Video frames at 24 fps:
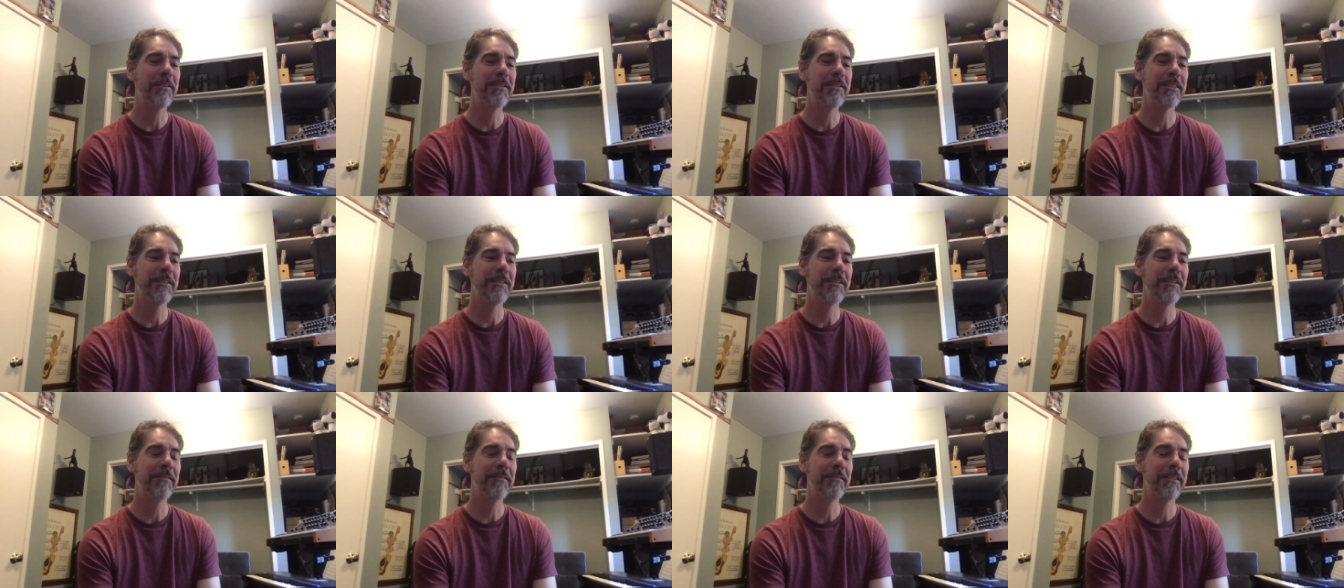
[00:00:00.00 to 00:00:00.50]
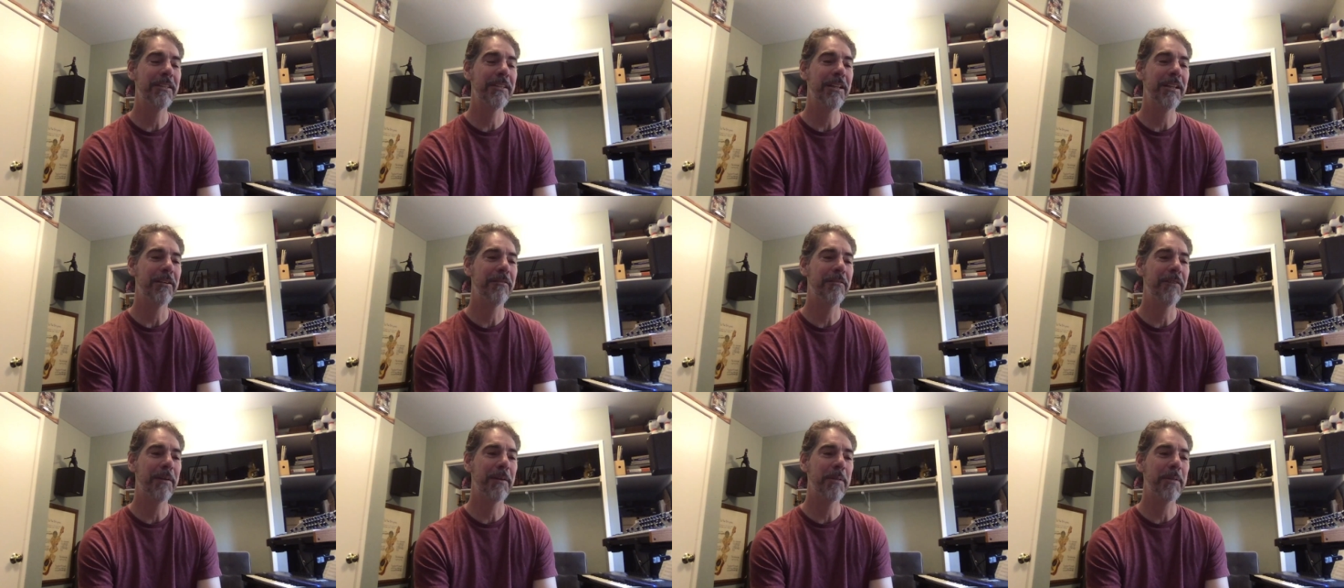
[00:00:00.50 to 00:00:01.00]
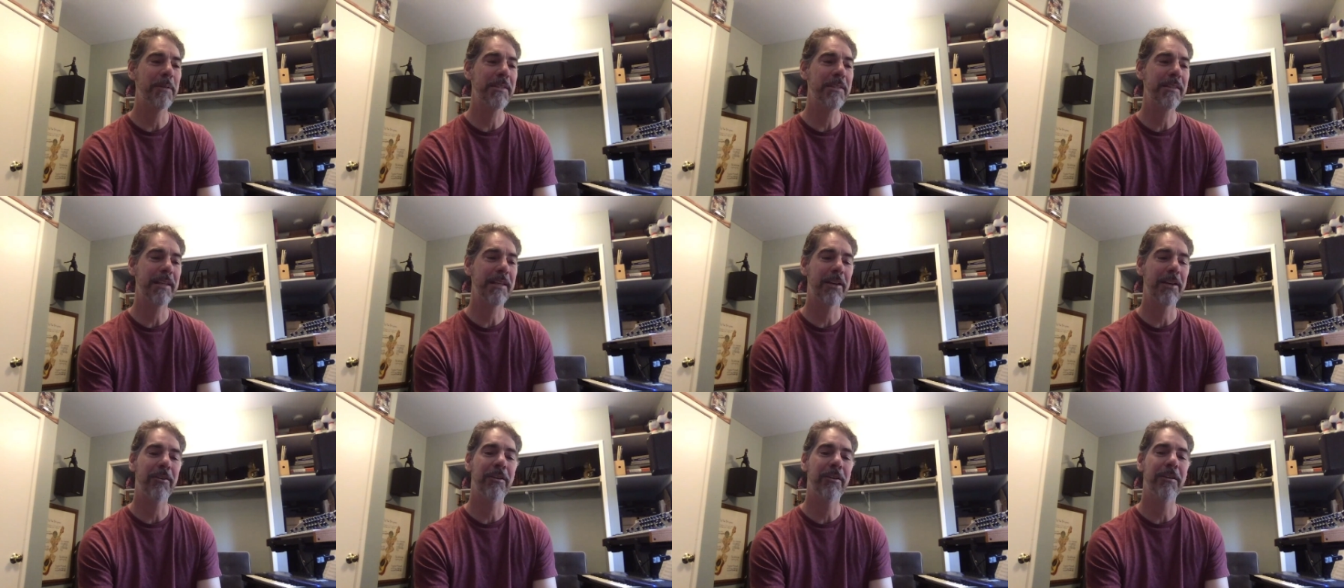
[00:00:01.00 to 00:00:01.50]
there's the you know famous
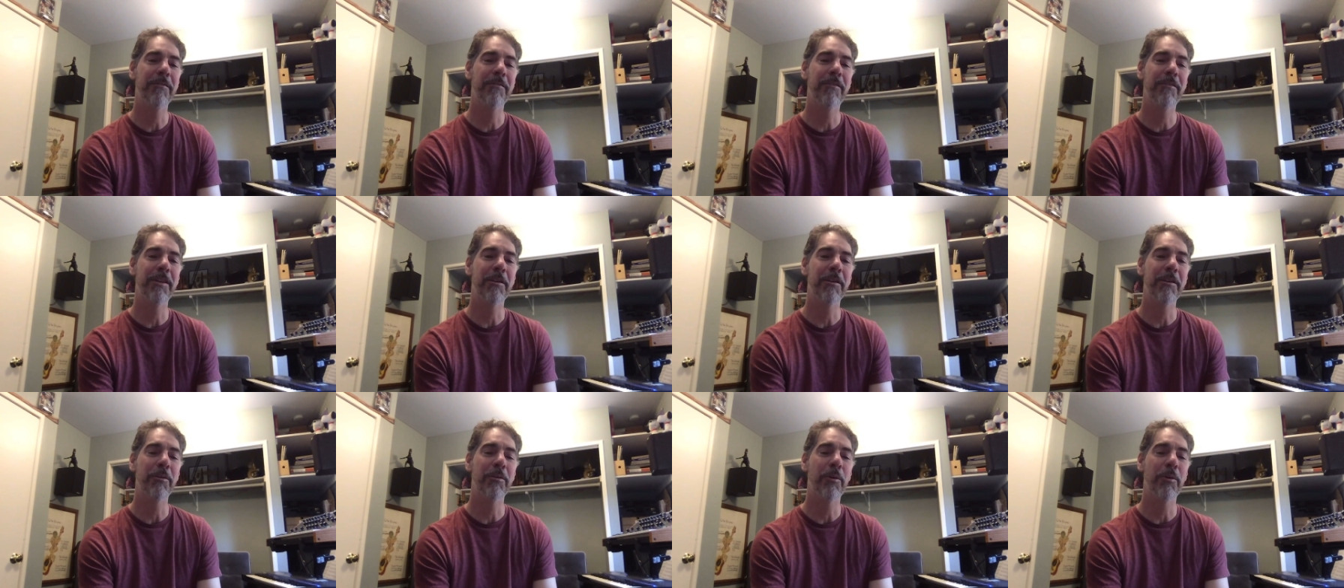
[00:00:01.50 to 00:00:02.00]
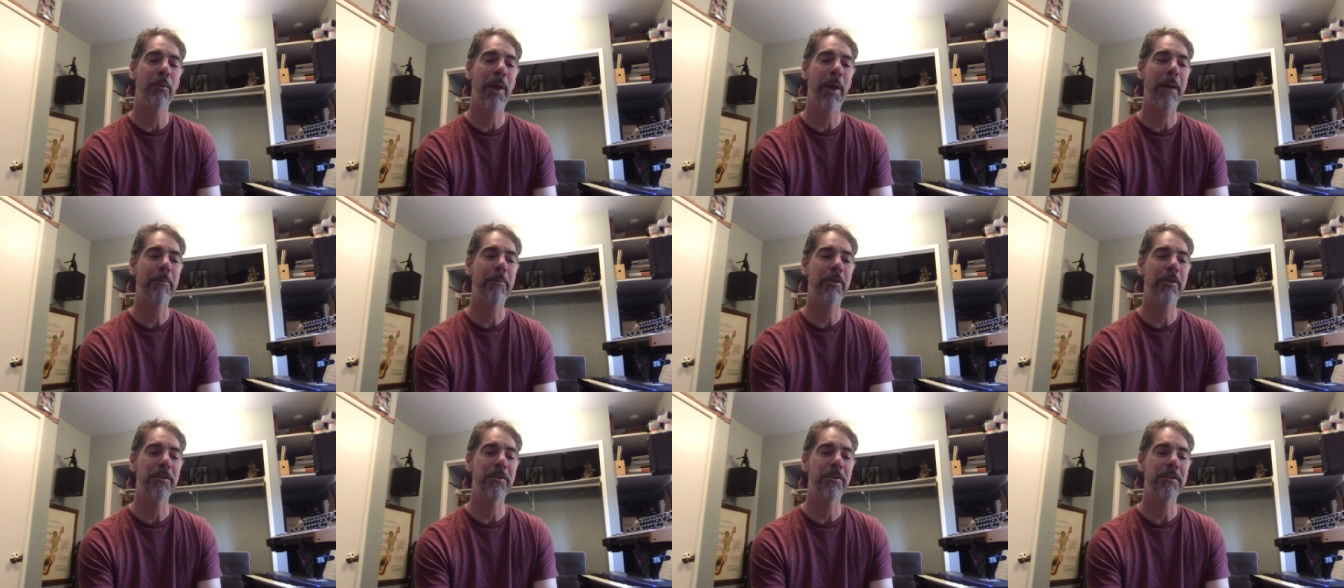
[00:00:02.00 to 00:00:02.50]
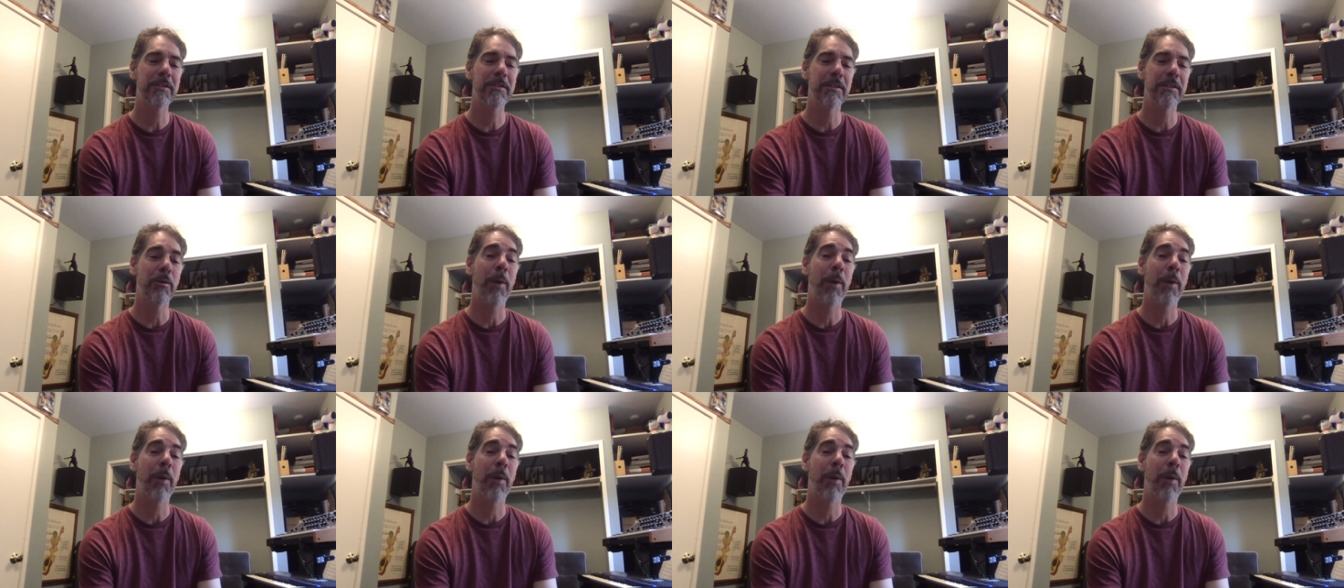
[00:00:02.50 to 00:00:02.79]
sound of the the raptors,